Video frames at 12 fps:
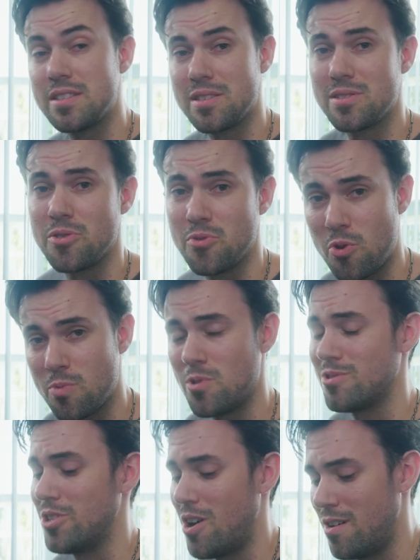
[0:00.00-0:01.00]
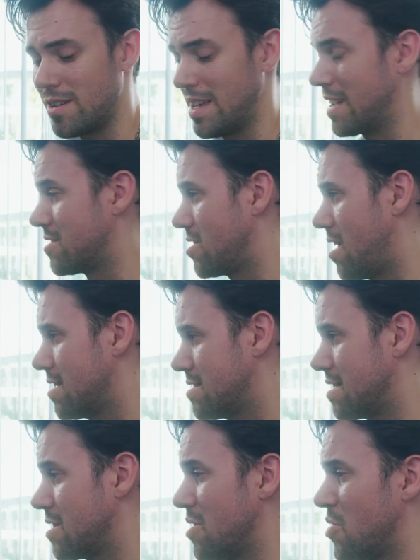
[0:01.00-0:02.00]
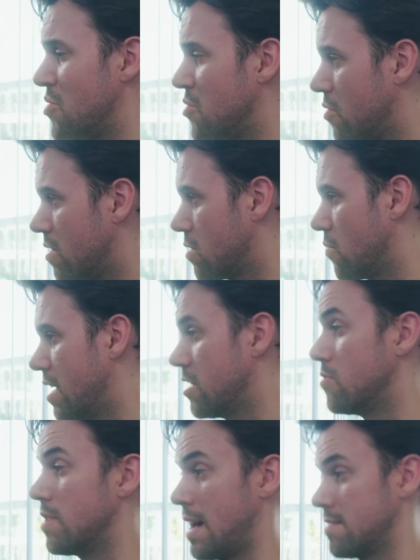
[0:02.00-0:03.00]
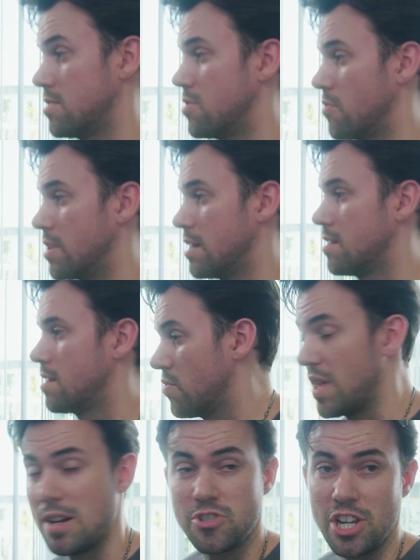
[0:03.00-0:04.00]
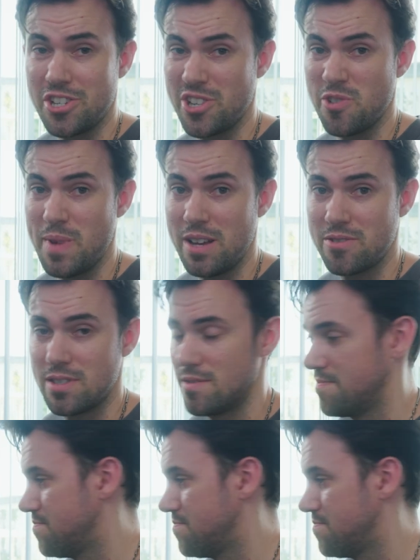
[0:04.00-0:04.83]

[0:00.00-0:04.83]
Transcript: This is the normal, long, exhausting, annoying way you would have to do it without changing your mouse.